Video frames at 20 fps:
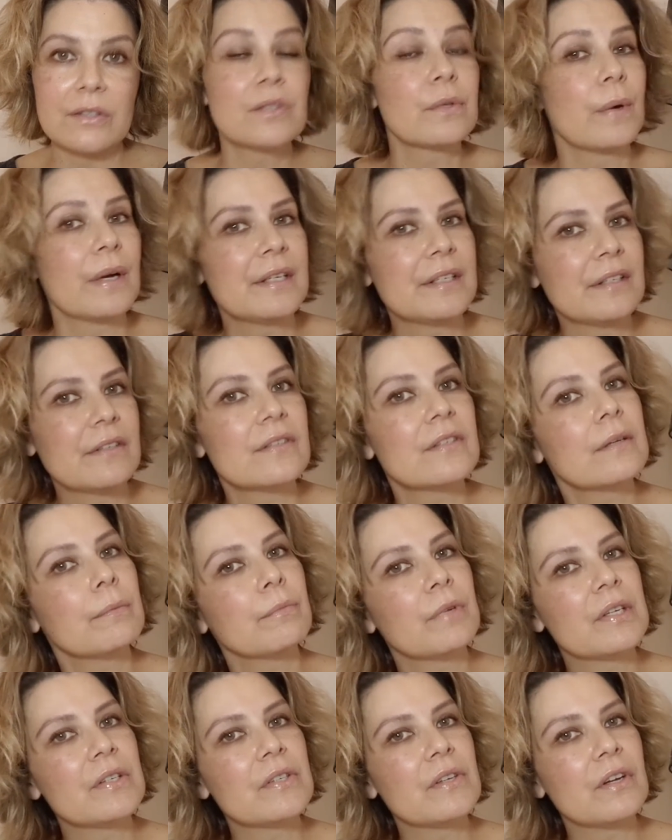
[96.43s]
so I did some
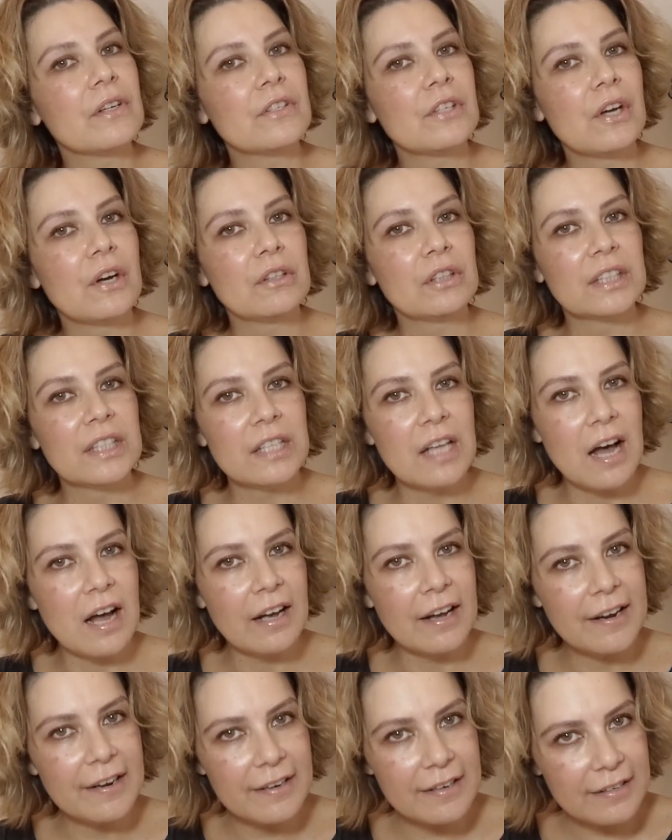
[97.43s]
research
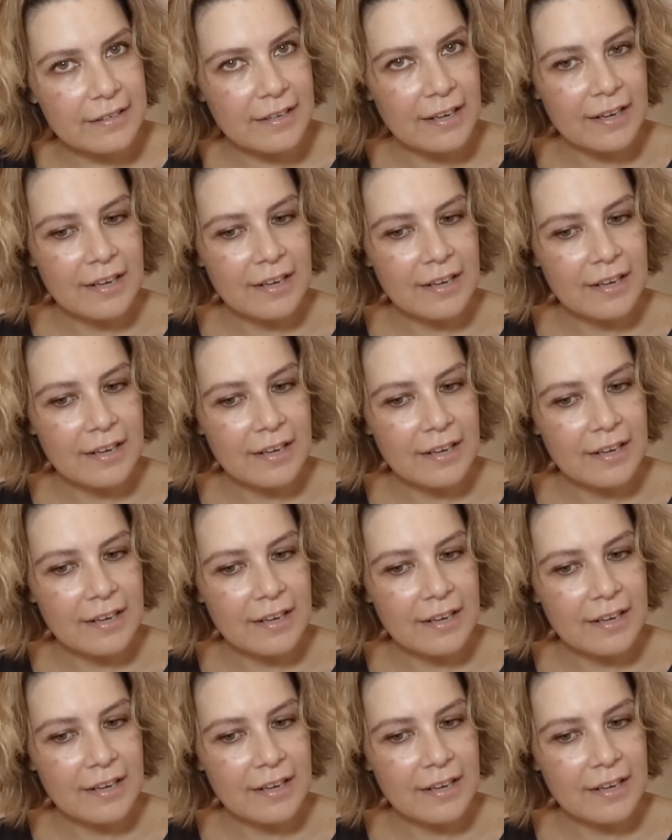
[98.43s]
online,